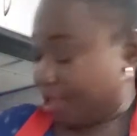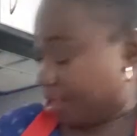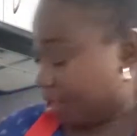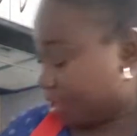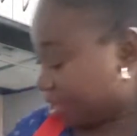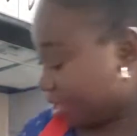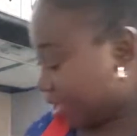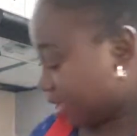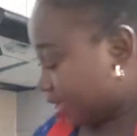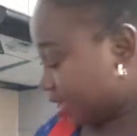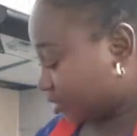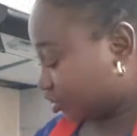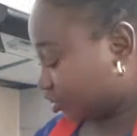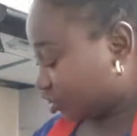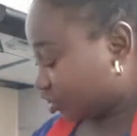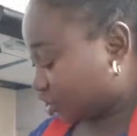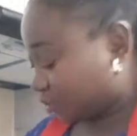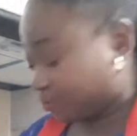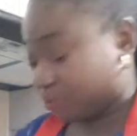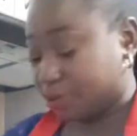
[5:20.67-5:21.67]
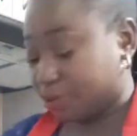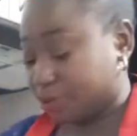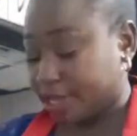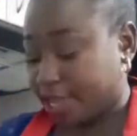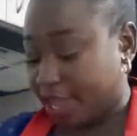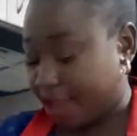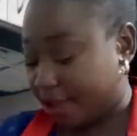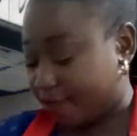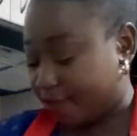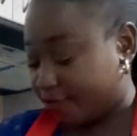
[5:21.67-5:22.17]
And just
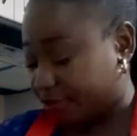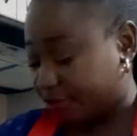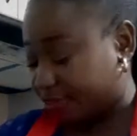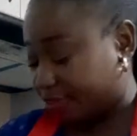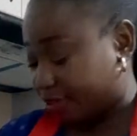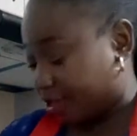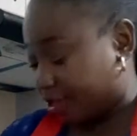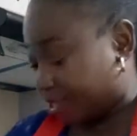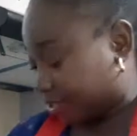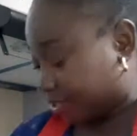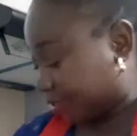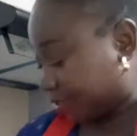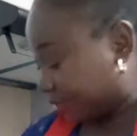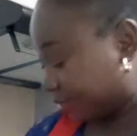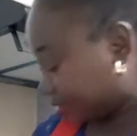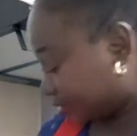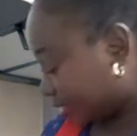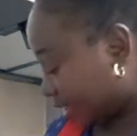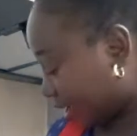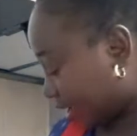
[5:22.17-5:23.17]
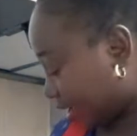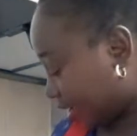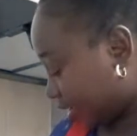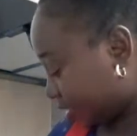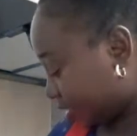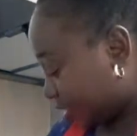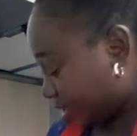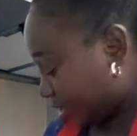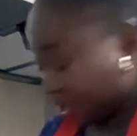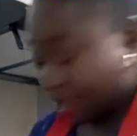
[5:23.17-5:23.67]
putting everything
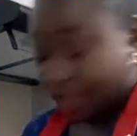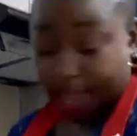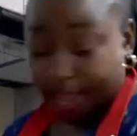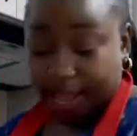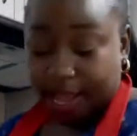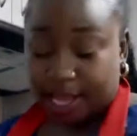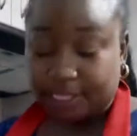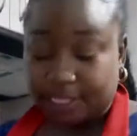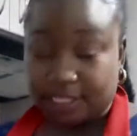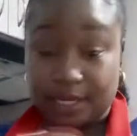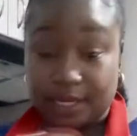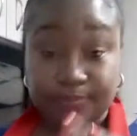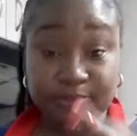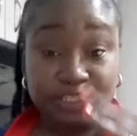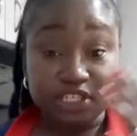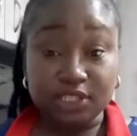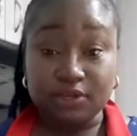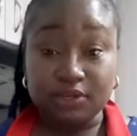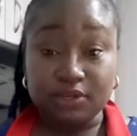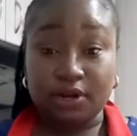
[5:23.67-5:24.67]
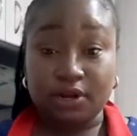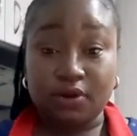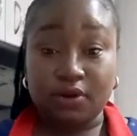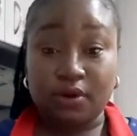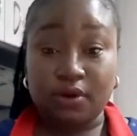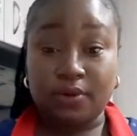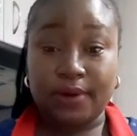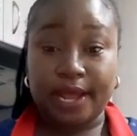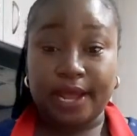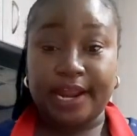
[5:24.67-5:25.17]
aside. And I'm just going to
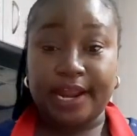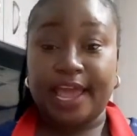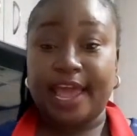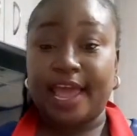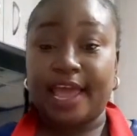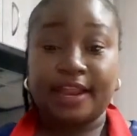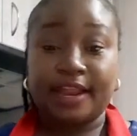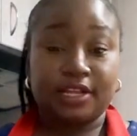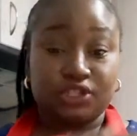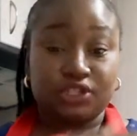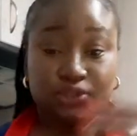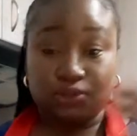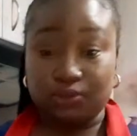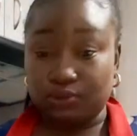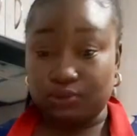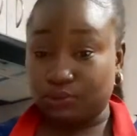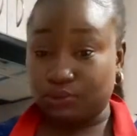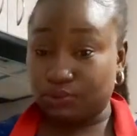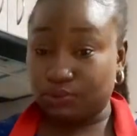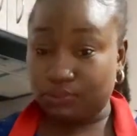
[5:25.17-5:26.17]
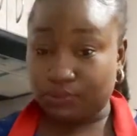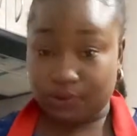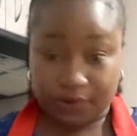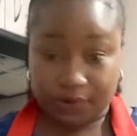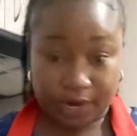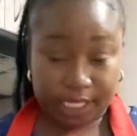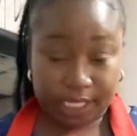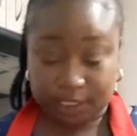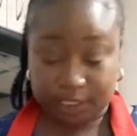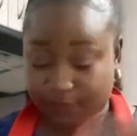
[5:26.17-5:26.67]
go right ahead and do the
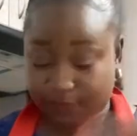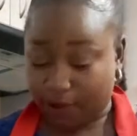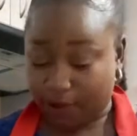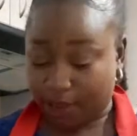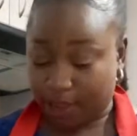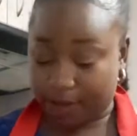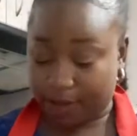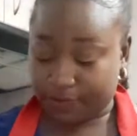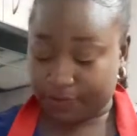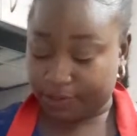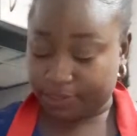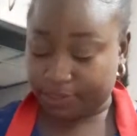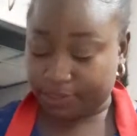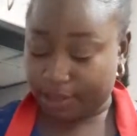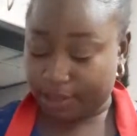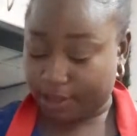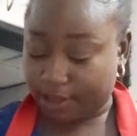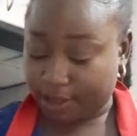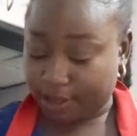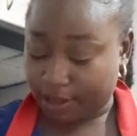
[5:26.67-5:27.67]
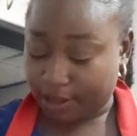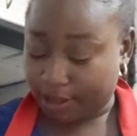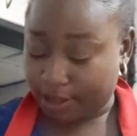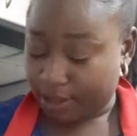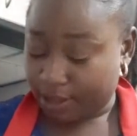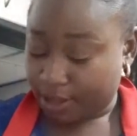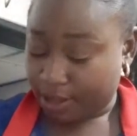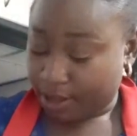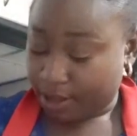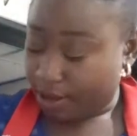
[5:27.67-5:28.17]
rest for everything.
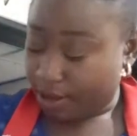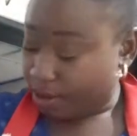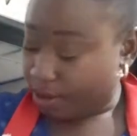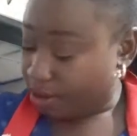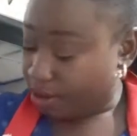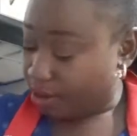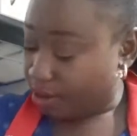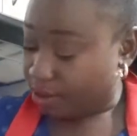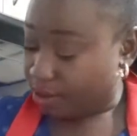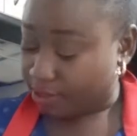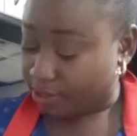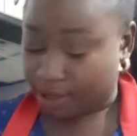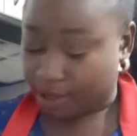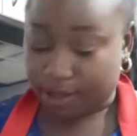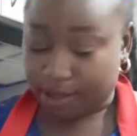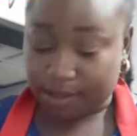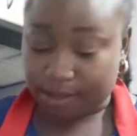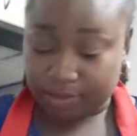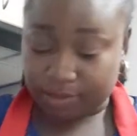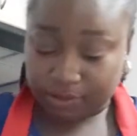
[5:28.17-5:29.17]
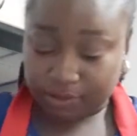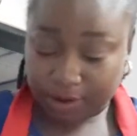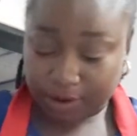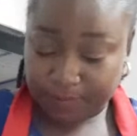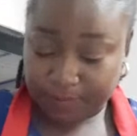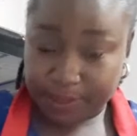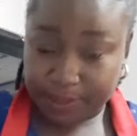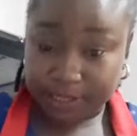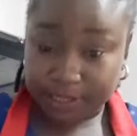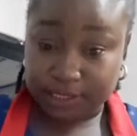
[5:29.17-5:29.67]
The other 3
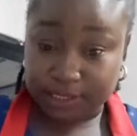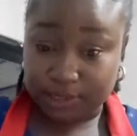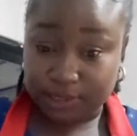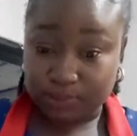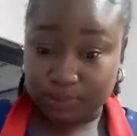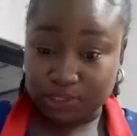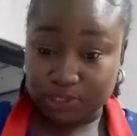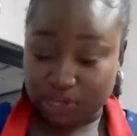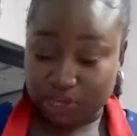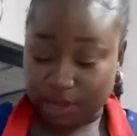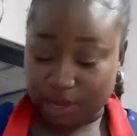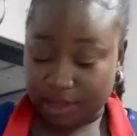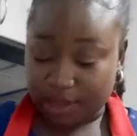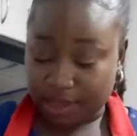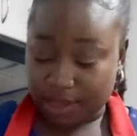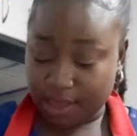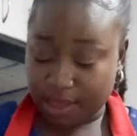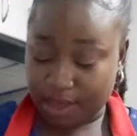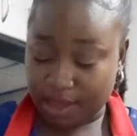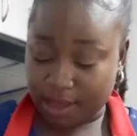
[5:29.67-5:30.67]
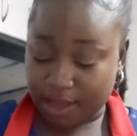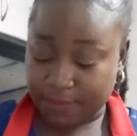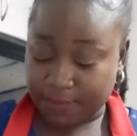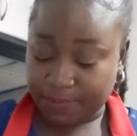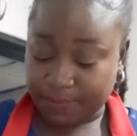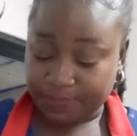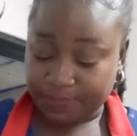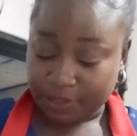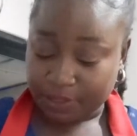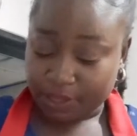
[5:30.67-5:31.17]
pieces which are here,
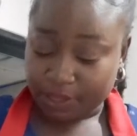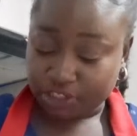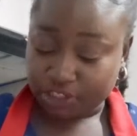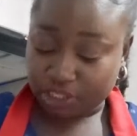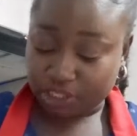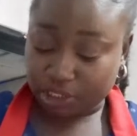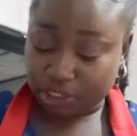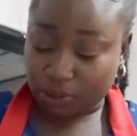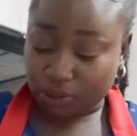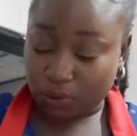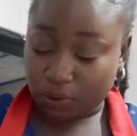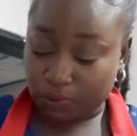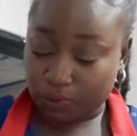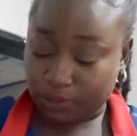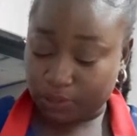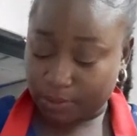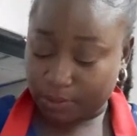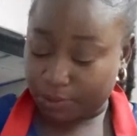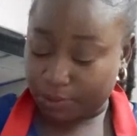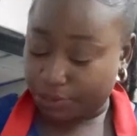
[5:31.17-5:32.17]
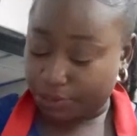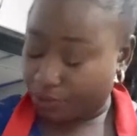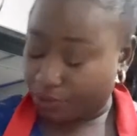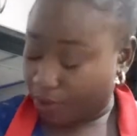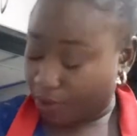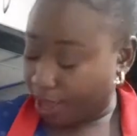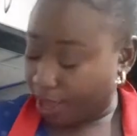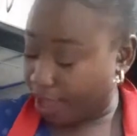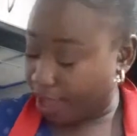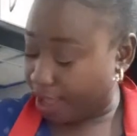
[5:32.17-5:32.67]
just coat them with your
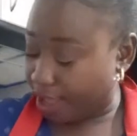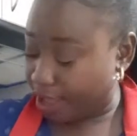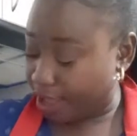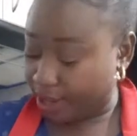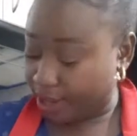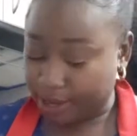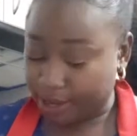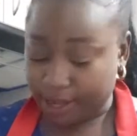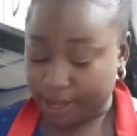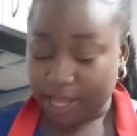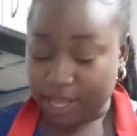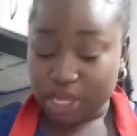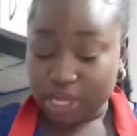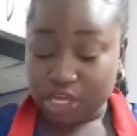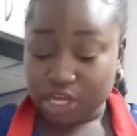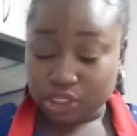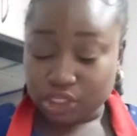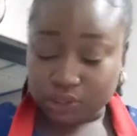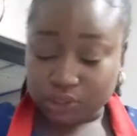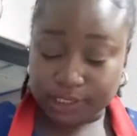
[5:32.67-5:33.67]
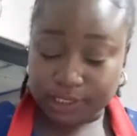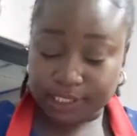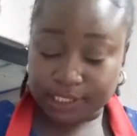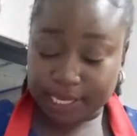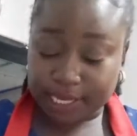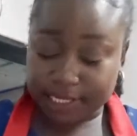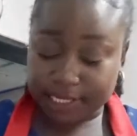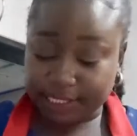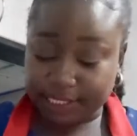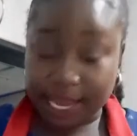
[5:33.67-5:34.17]
egg. So it's
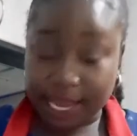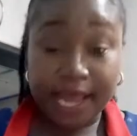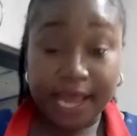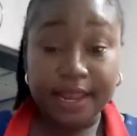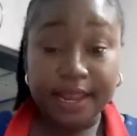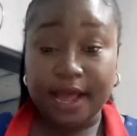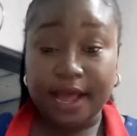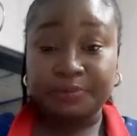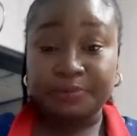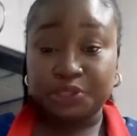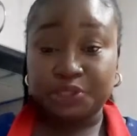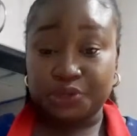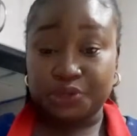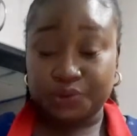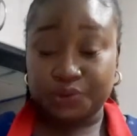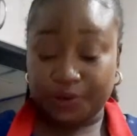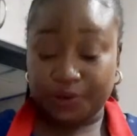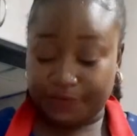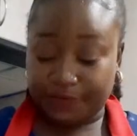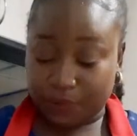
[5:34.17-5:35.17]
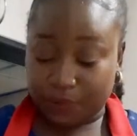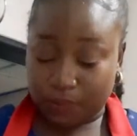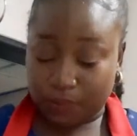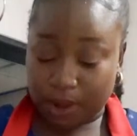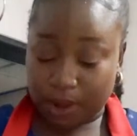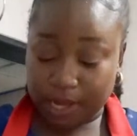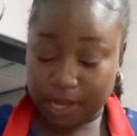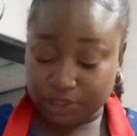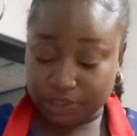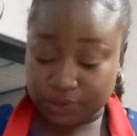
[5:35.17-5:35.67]
entirely up to you. If you
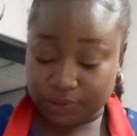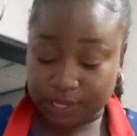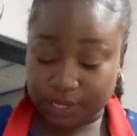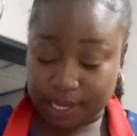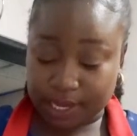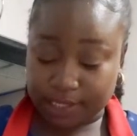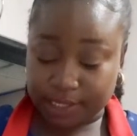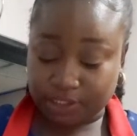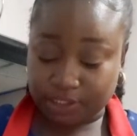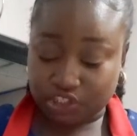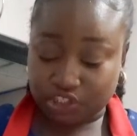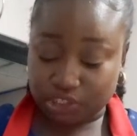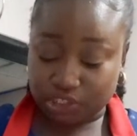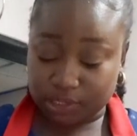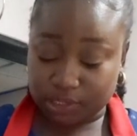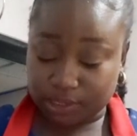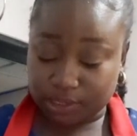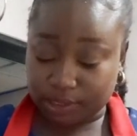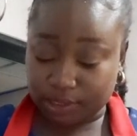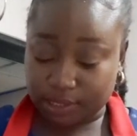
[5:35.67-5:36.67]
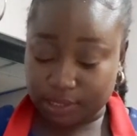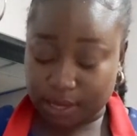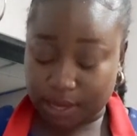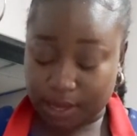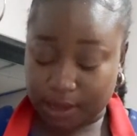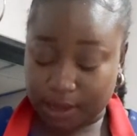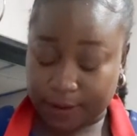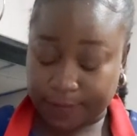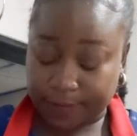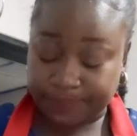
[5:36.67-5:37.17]
want, you can just
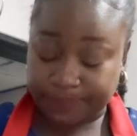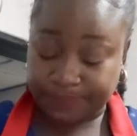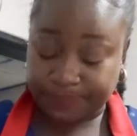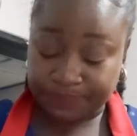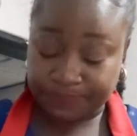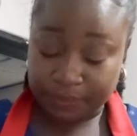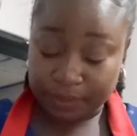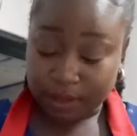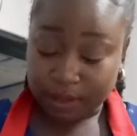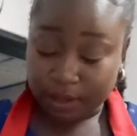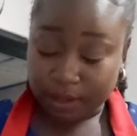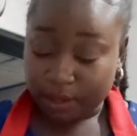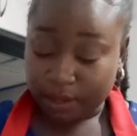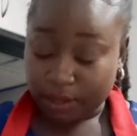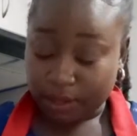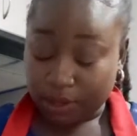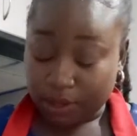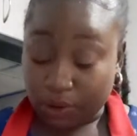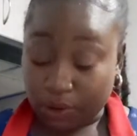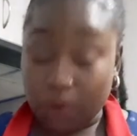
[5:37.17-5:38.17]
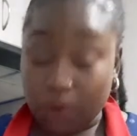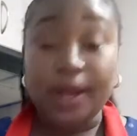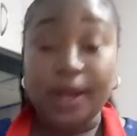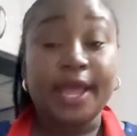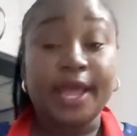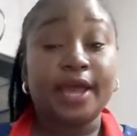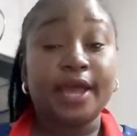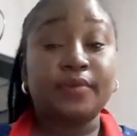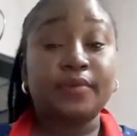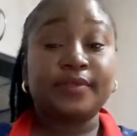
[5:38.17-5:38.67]
go
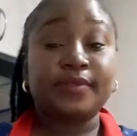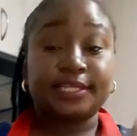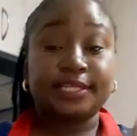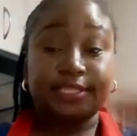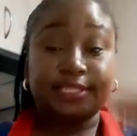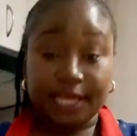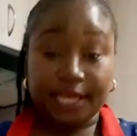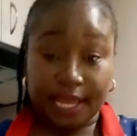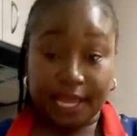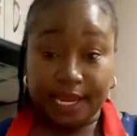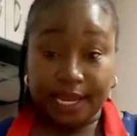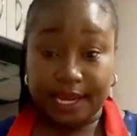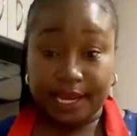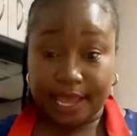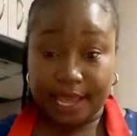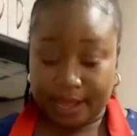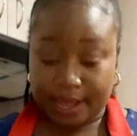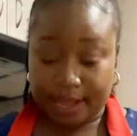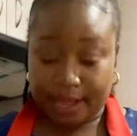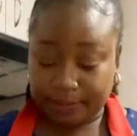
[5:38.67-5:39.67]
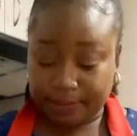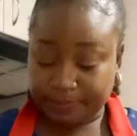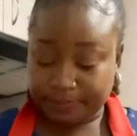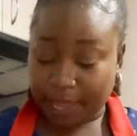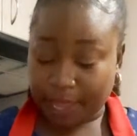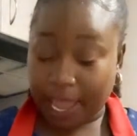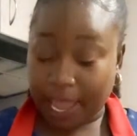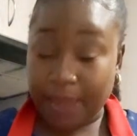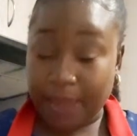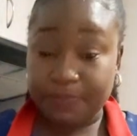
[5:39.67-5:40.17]
ahead with a second layer.
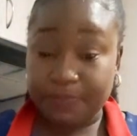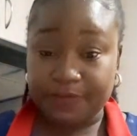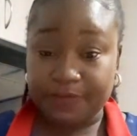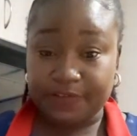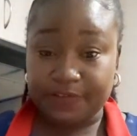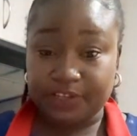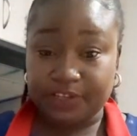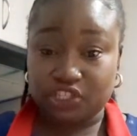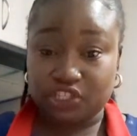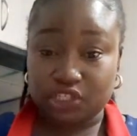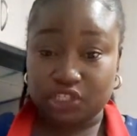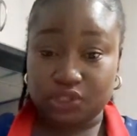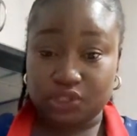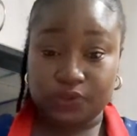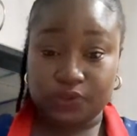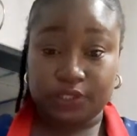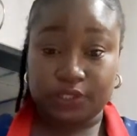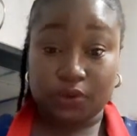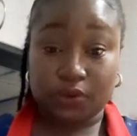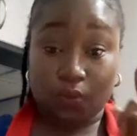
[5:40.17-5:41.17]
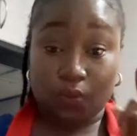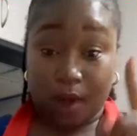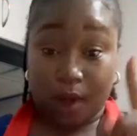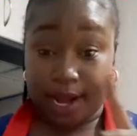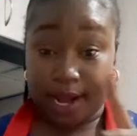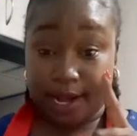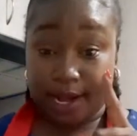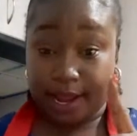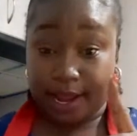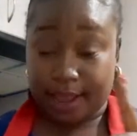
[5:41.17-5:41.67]
I prefer just using
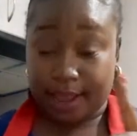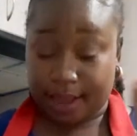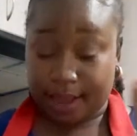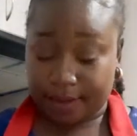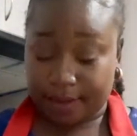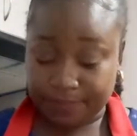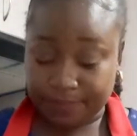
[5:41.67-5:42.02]
1 layer.